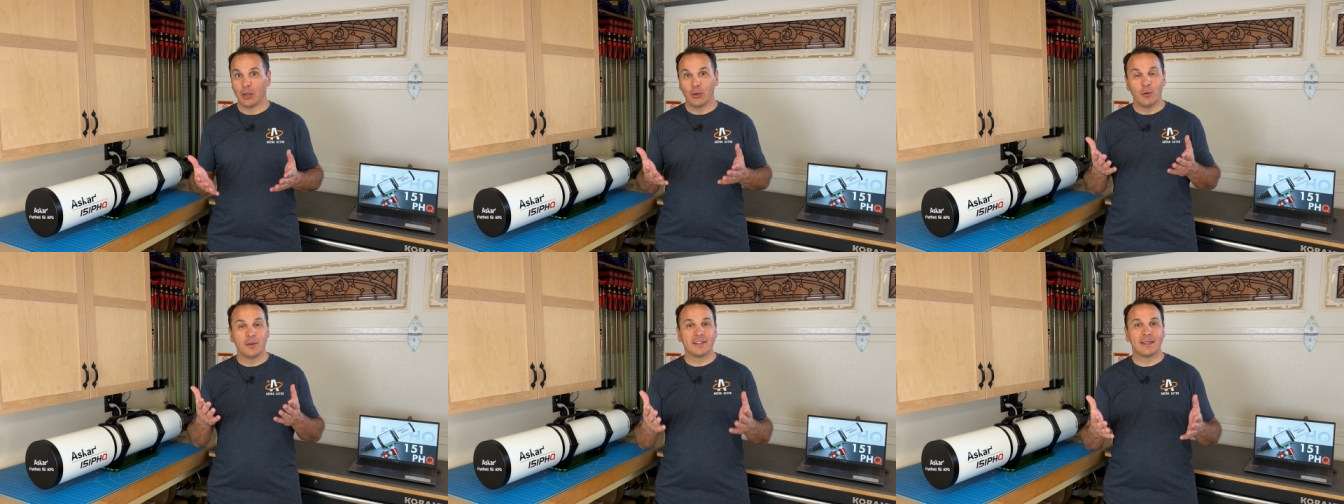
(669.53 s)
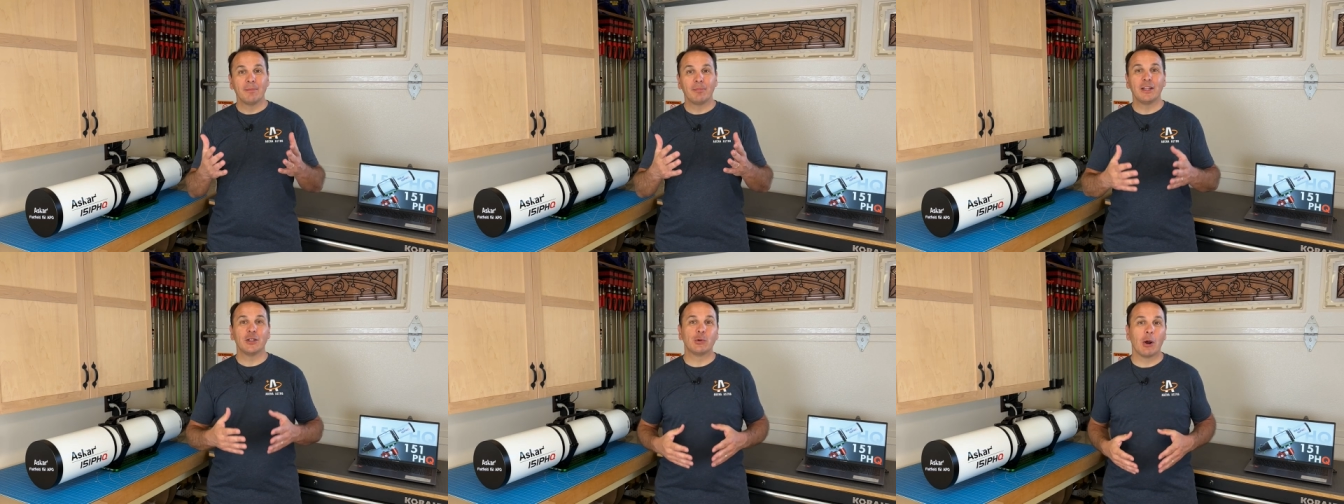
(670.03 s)
you
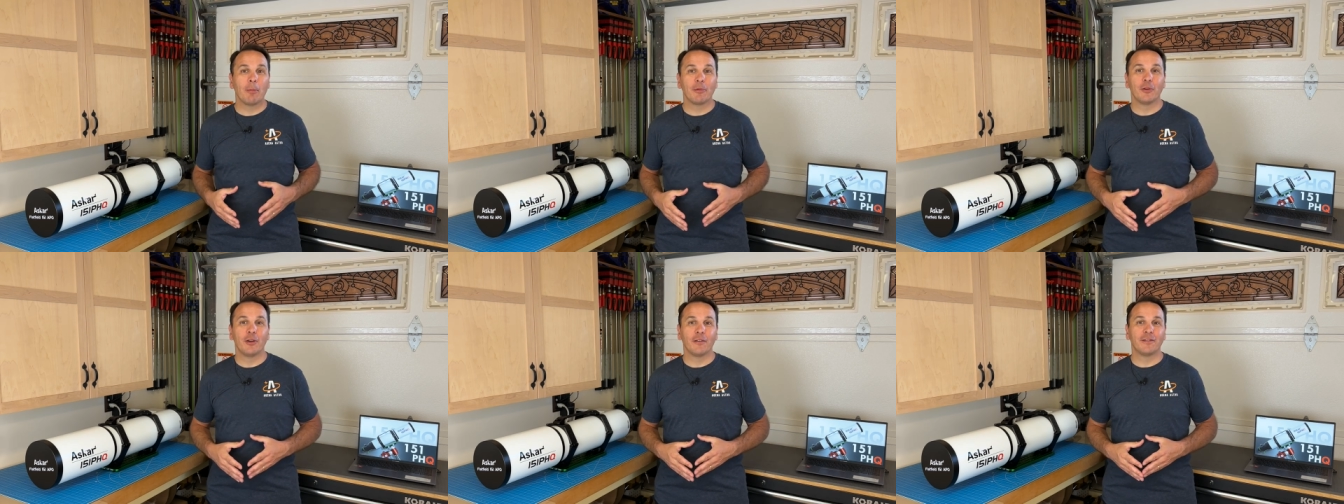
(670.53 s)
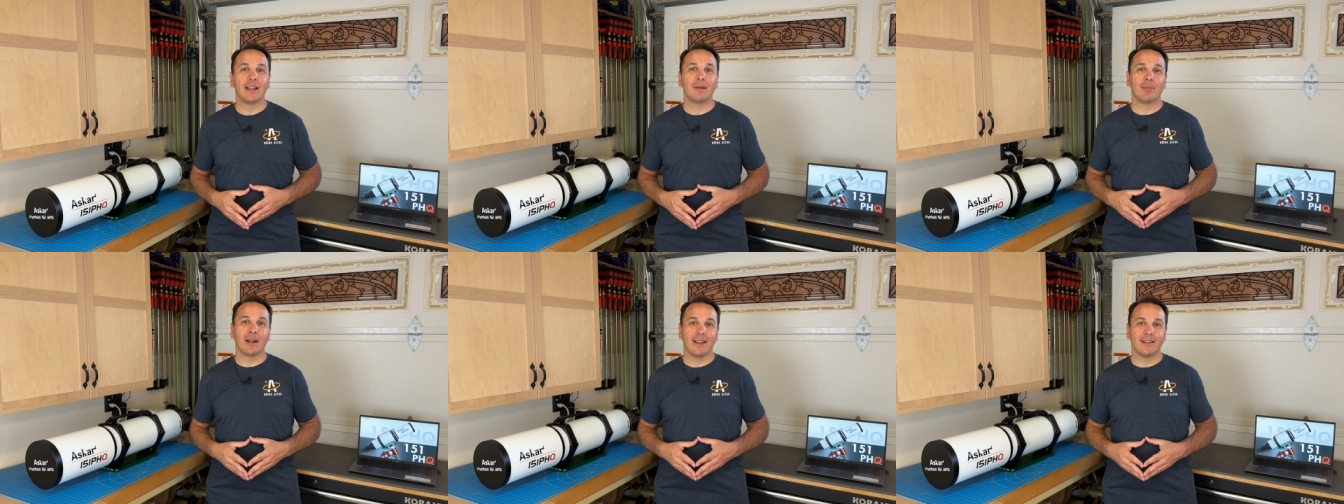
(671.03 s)
simply drop the dovetail
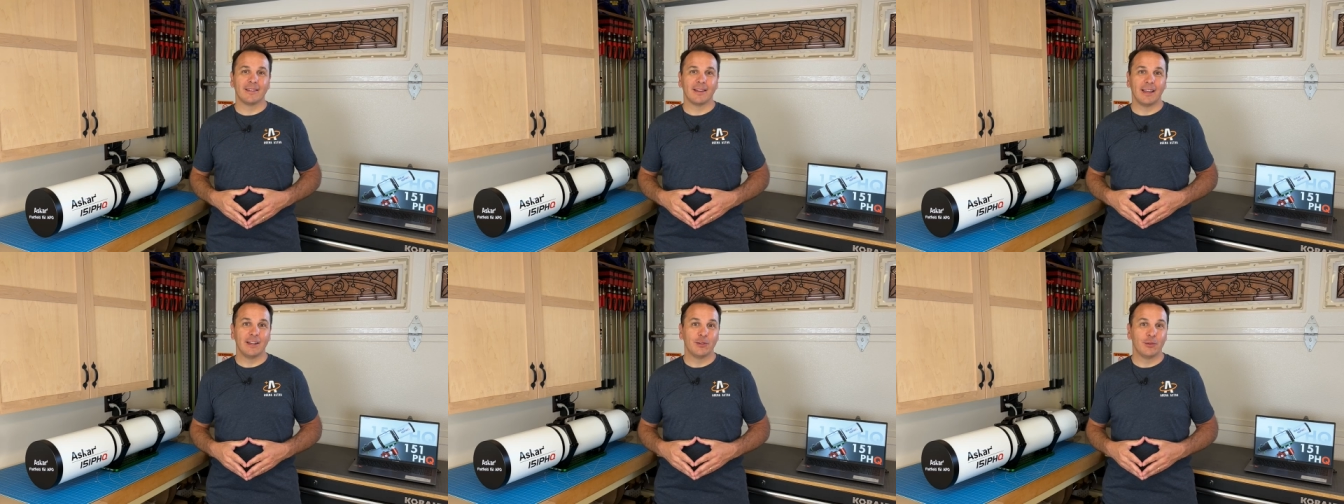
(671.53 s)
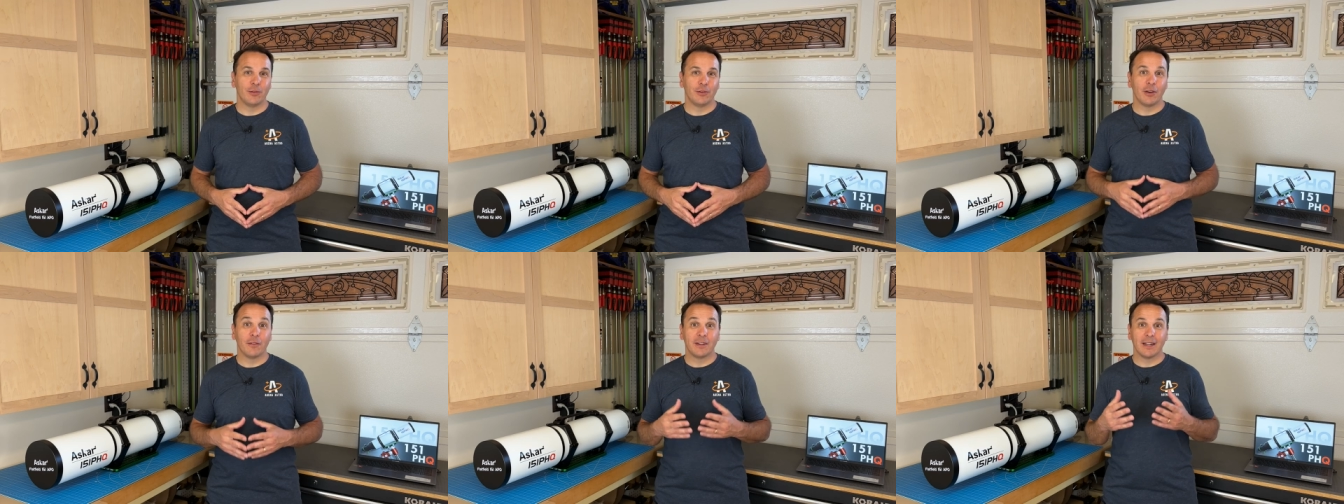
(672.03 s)
plate into the
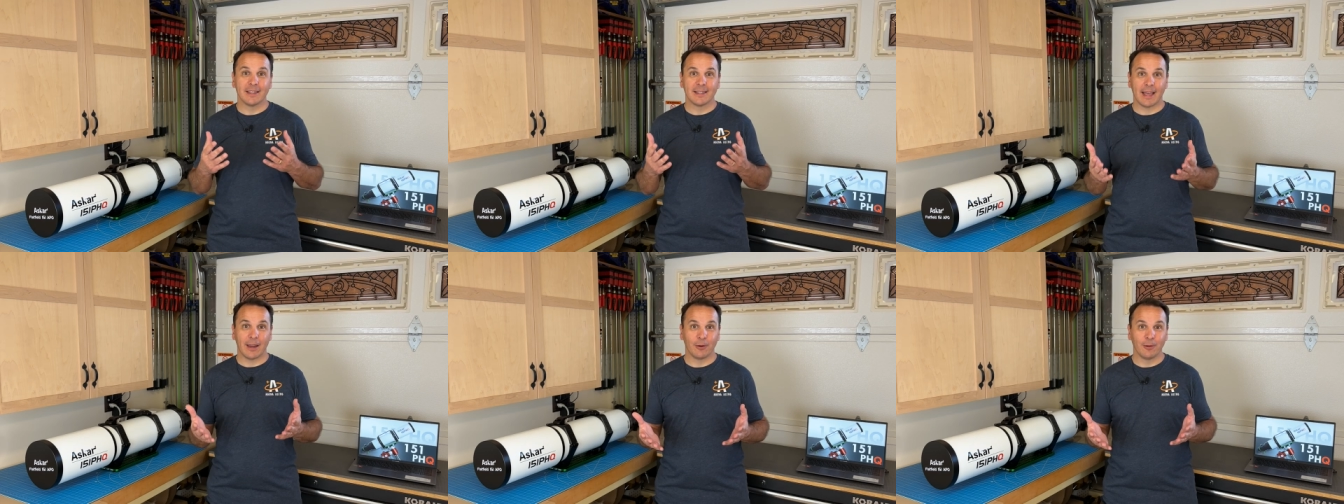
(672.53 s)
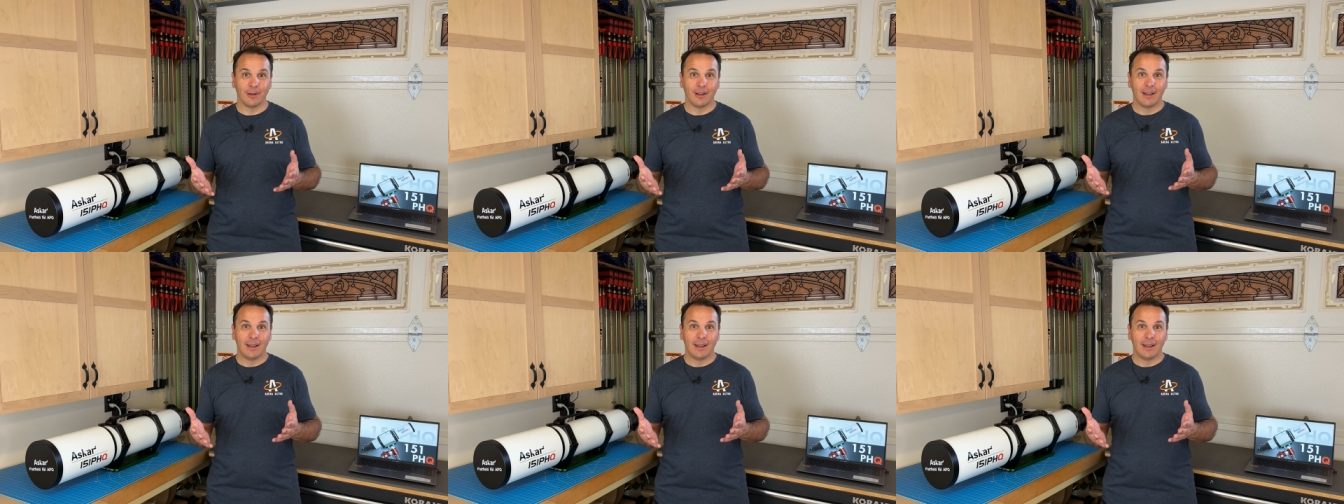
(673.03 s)
dovetail saddle,